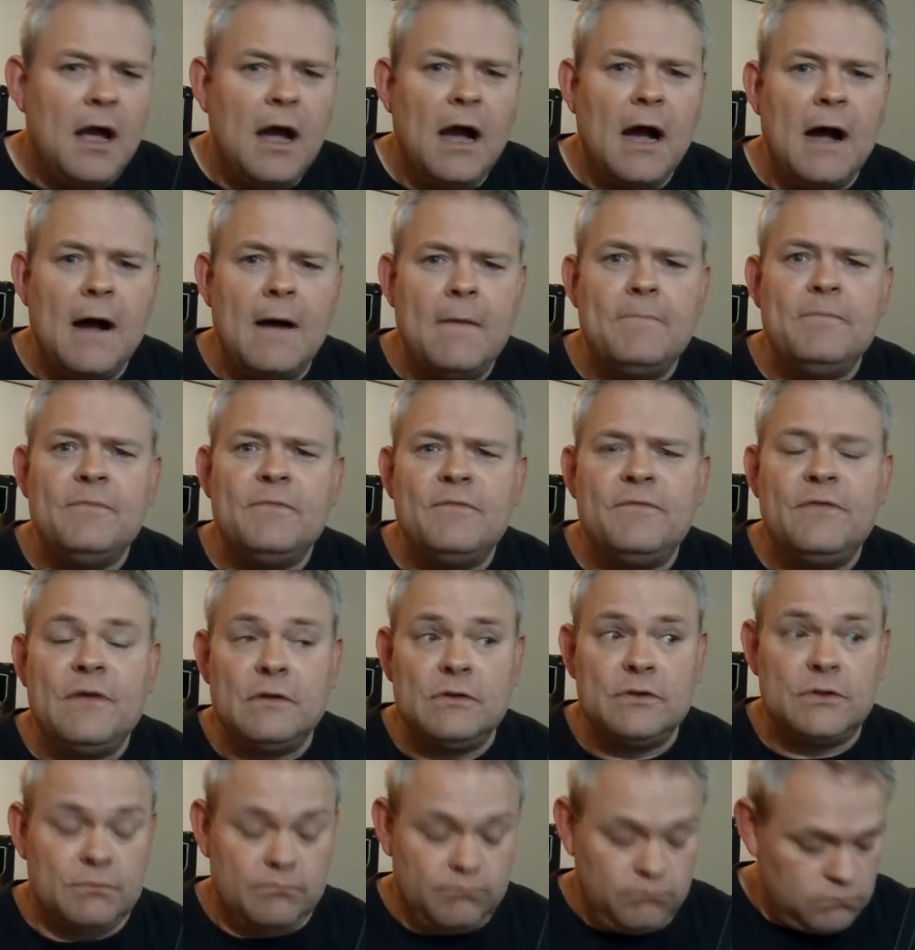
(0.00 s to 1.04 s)
Um,
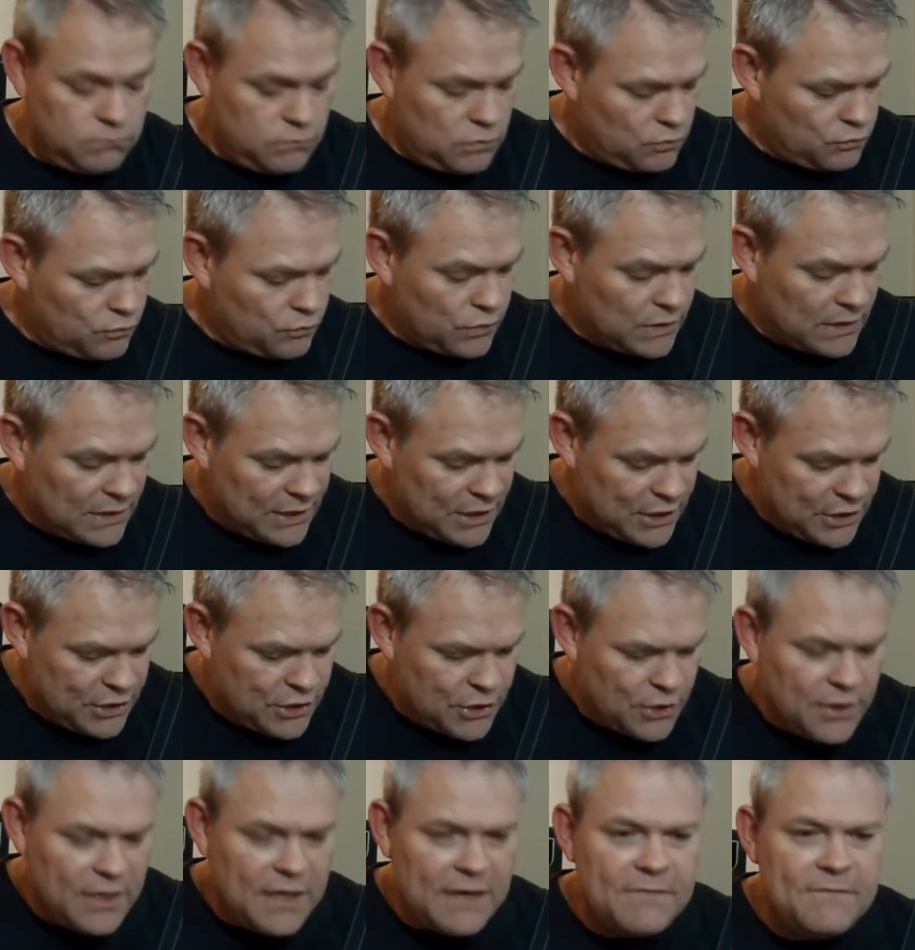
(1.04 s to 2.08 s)
feels really
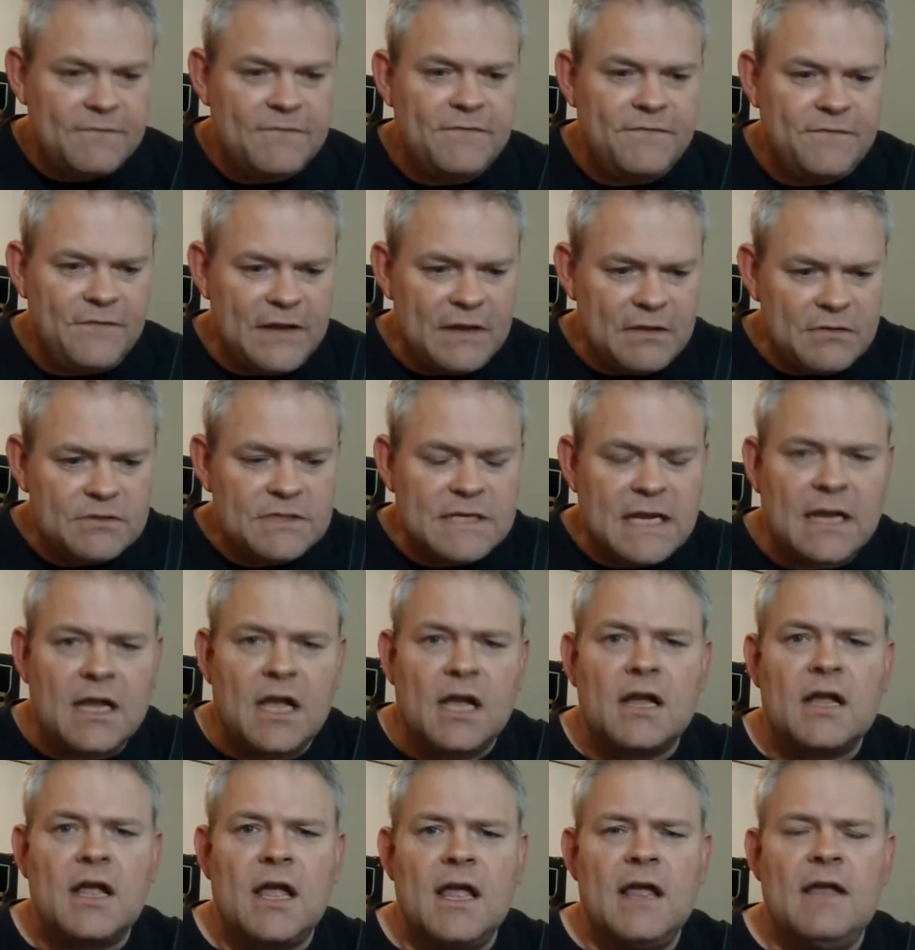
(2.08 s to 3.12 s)
good. It feels like
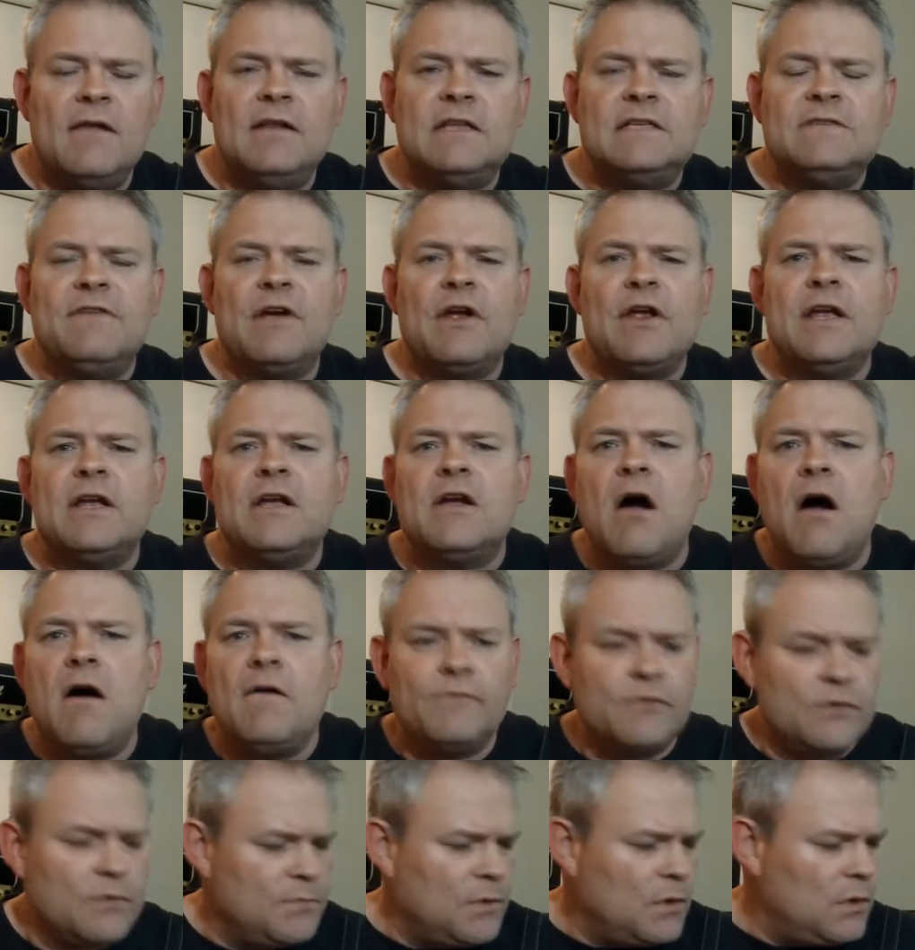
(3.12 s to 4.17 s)
a, it's very
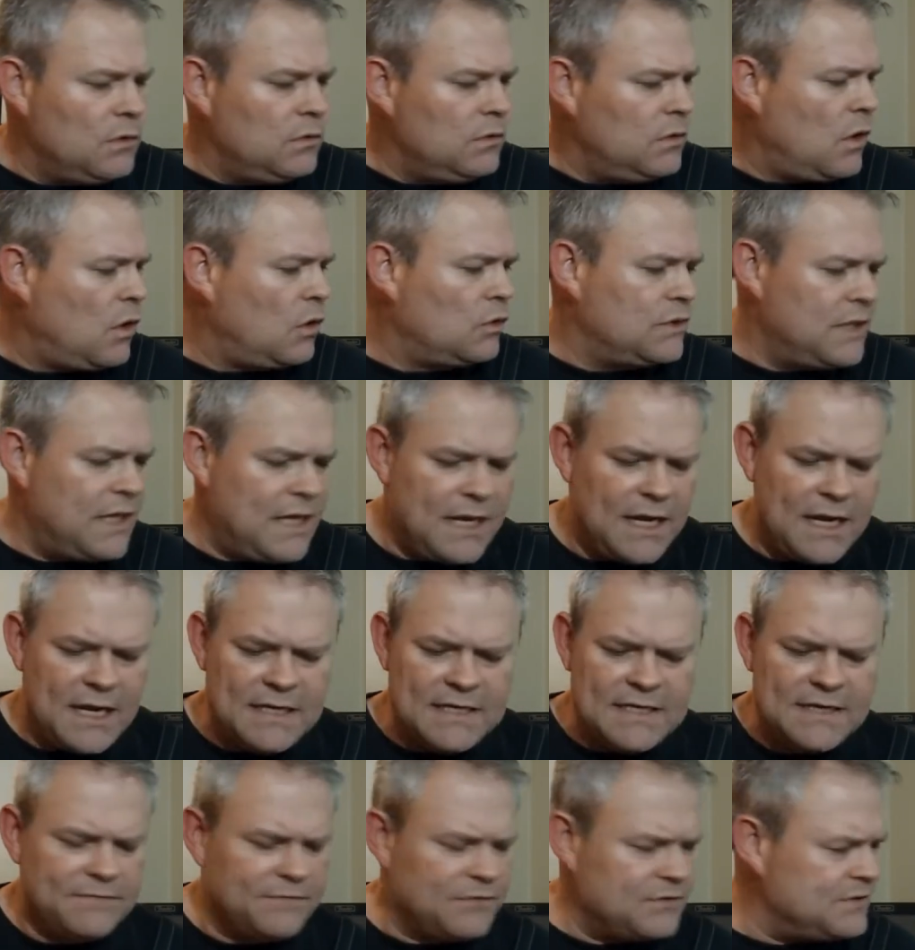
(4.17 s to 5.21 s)
comfortable holding it in
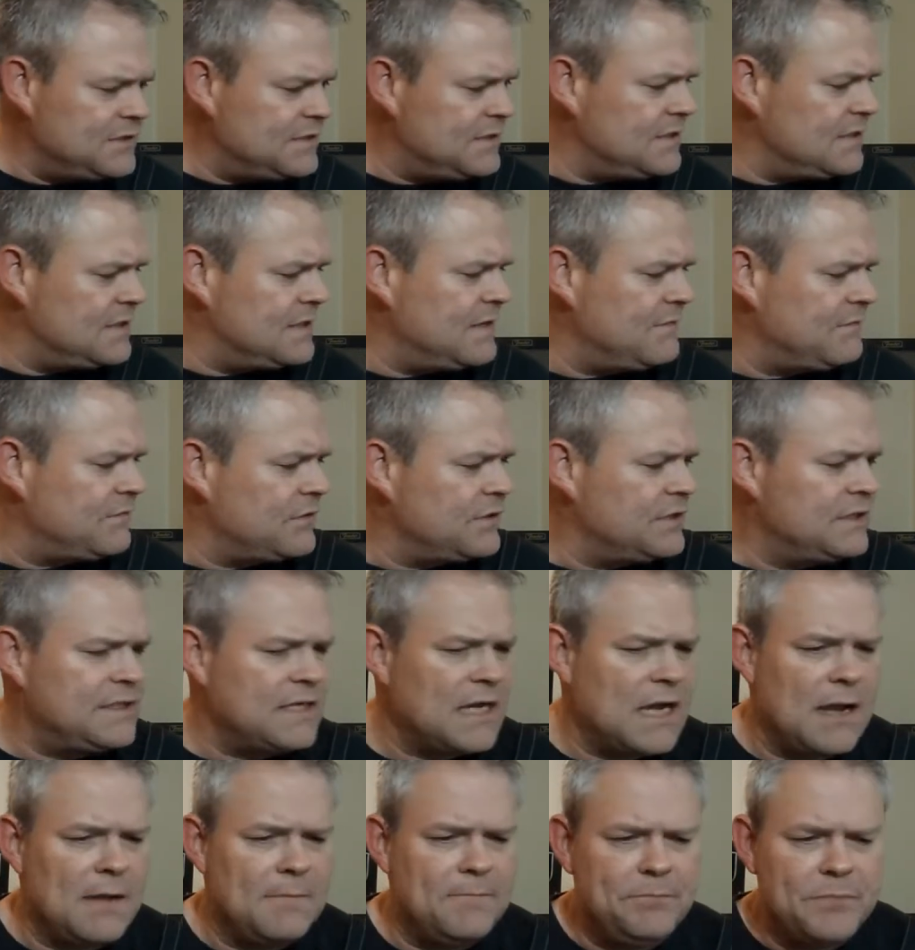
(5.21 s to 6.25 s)
different different
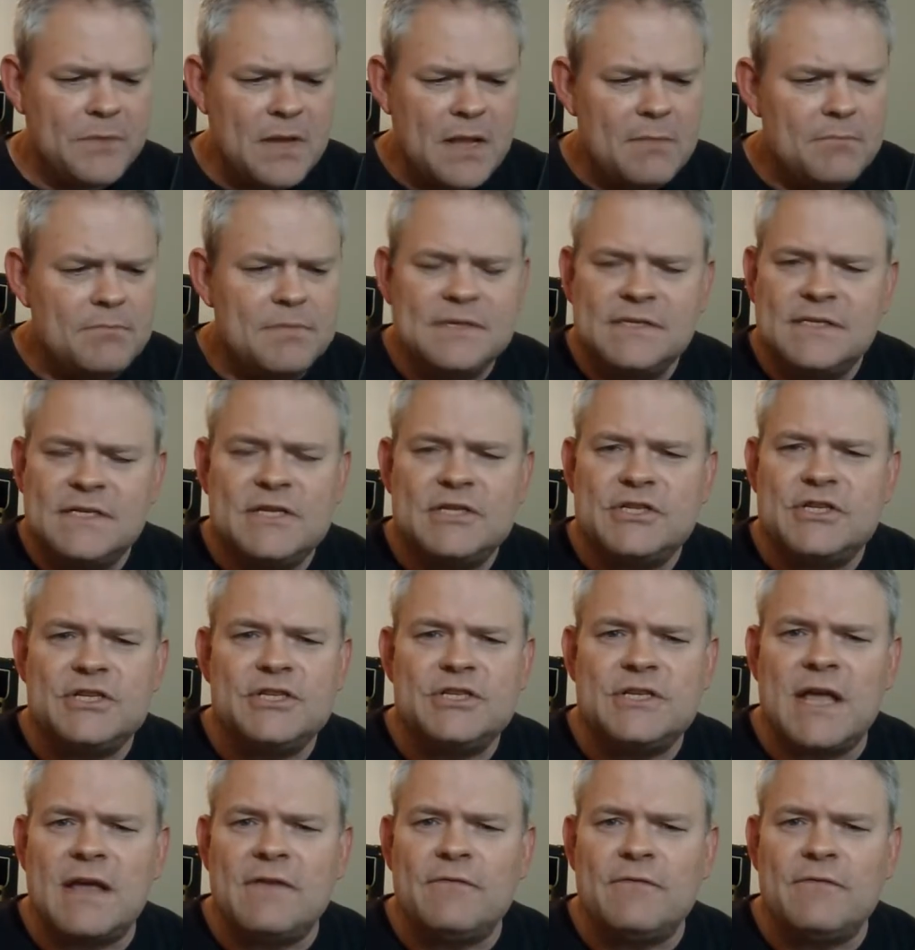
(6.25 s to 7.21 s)
um, positions.